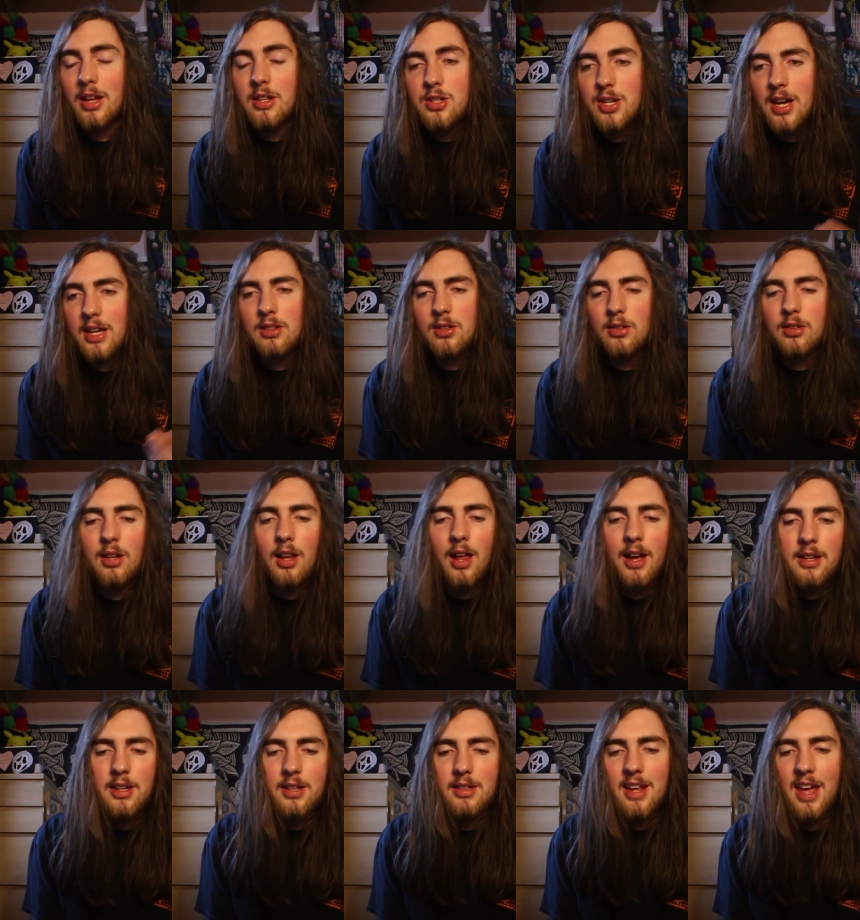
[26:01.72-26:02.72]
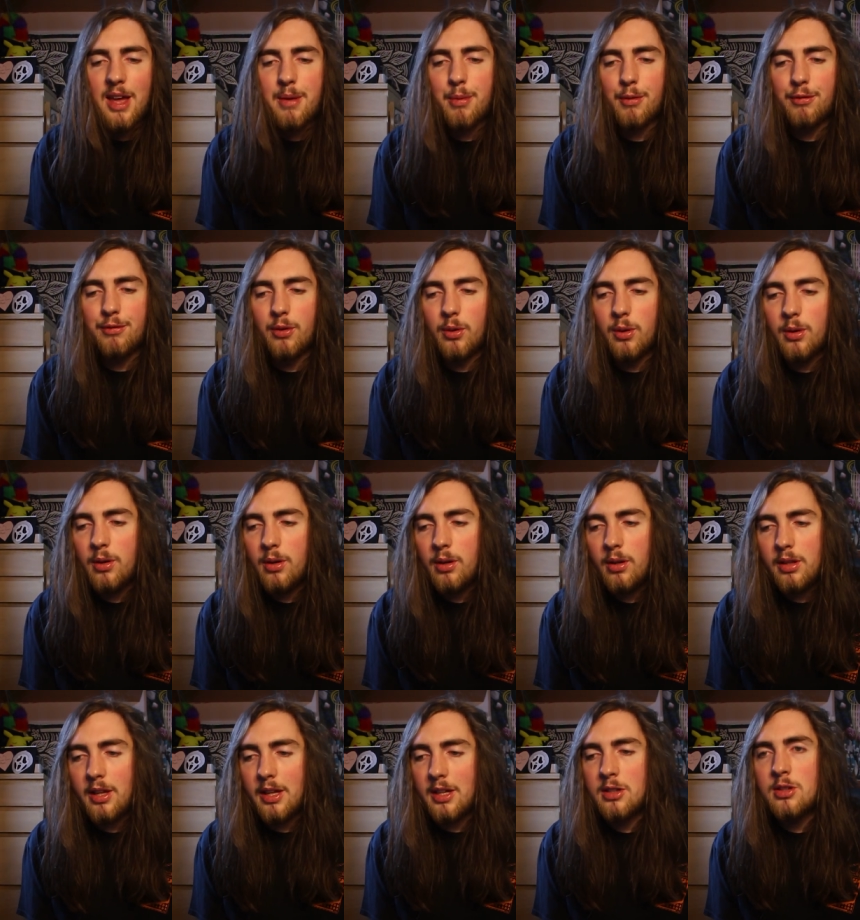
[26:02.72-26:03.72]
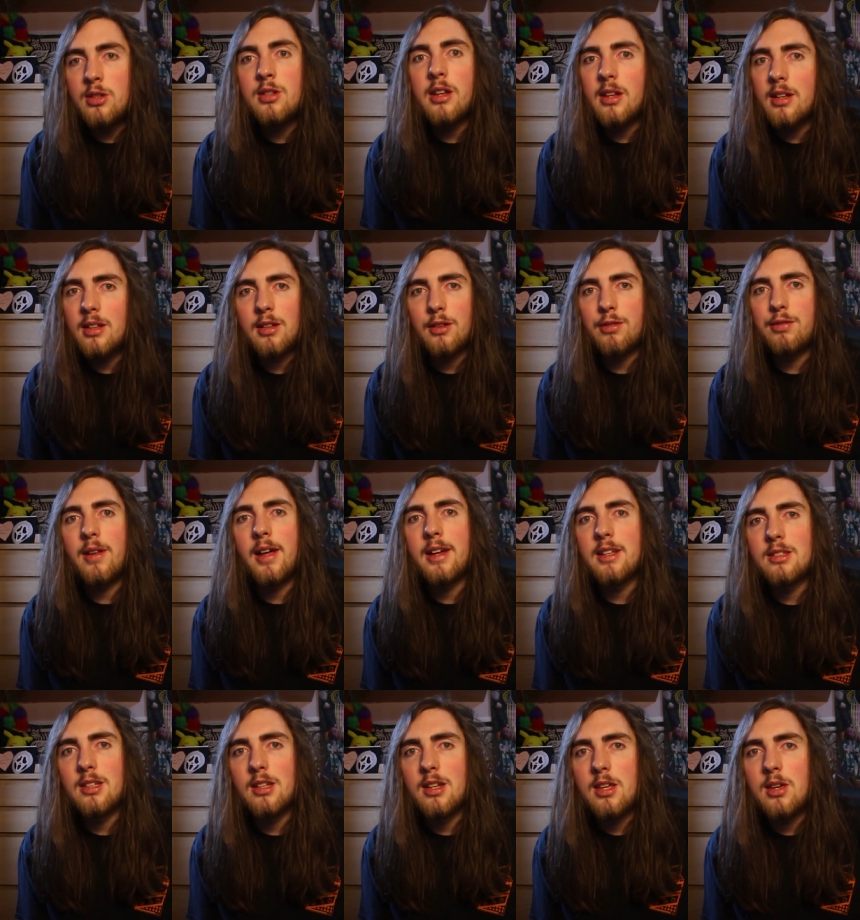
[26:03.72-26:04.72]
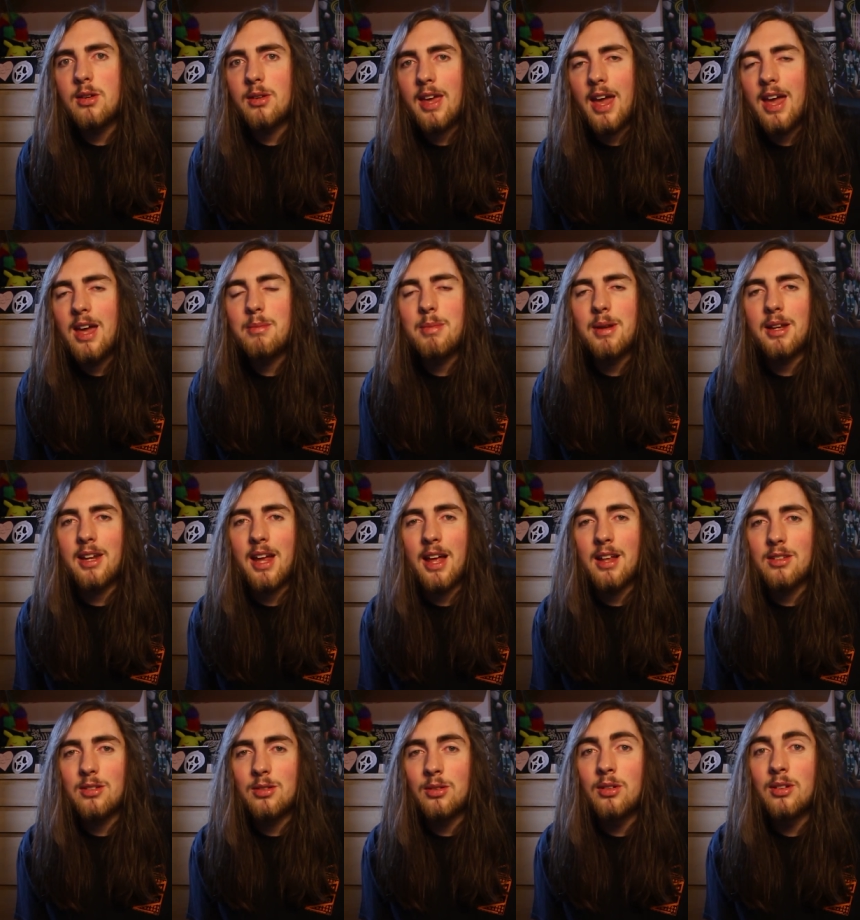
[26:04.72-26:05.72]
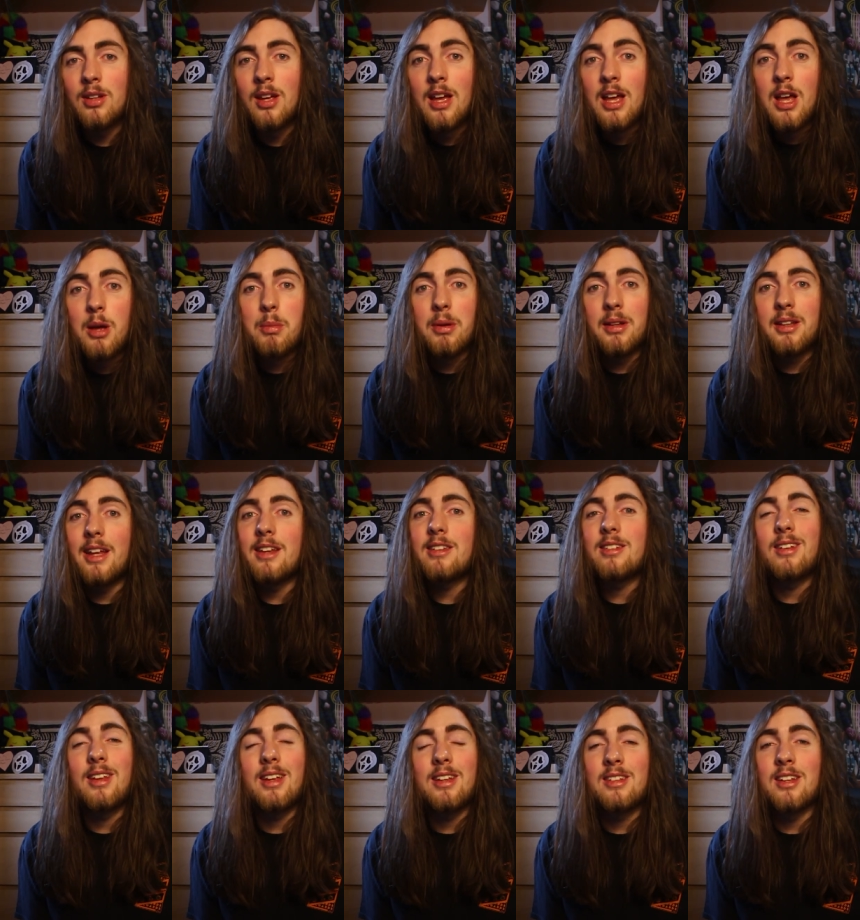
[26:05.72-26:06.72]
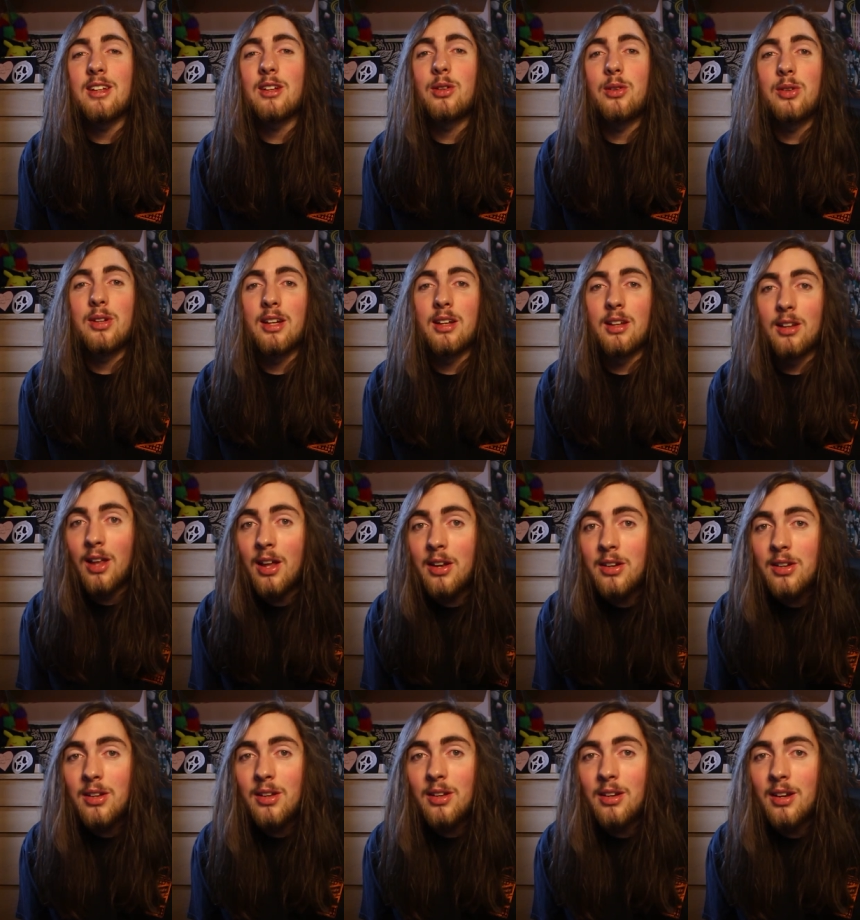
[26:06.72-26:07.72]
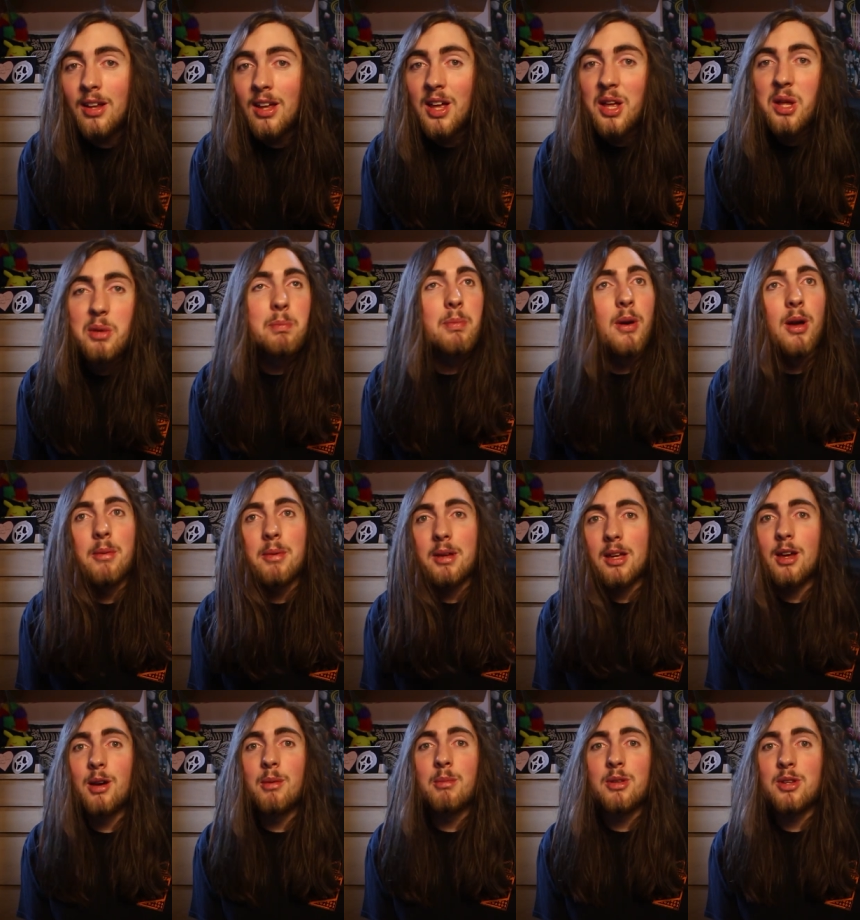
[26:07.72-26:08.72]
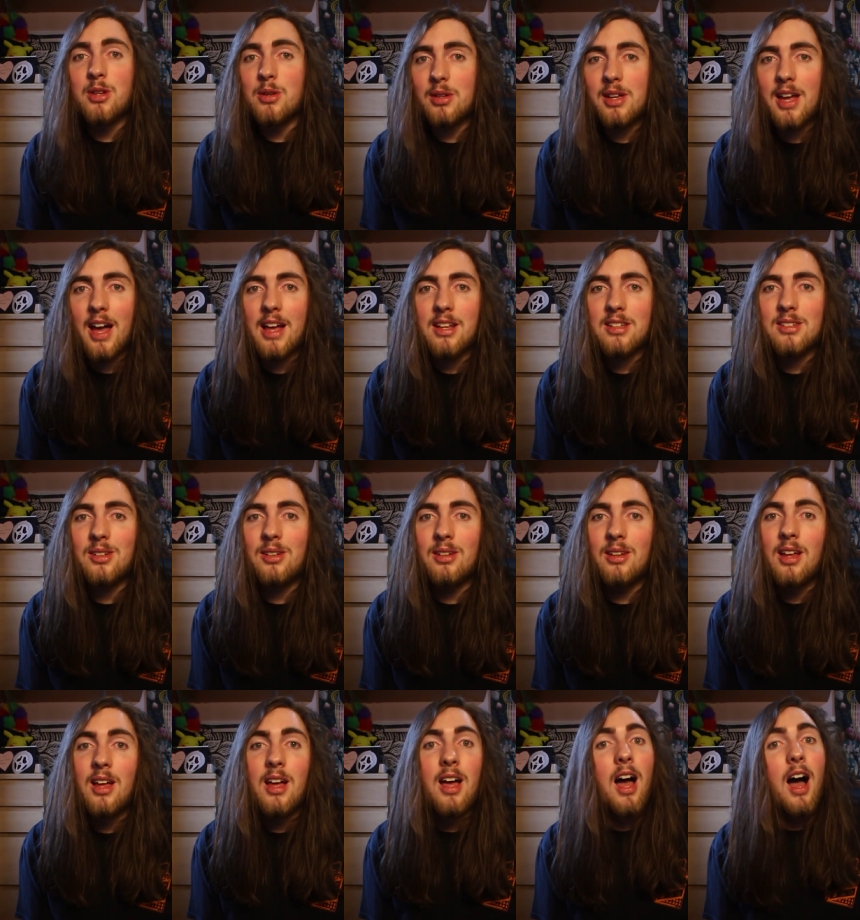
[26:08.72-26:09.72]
I checked online the day before, like, none of the flights to the UK had been cancelled, but this list included London, Birmingham, Newcastle.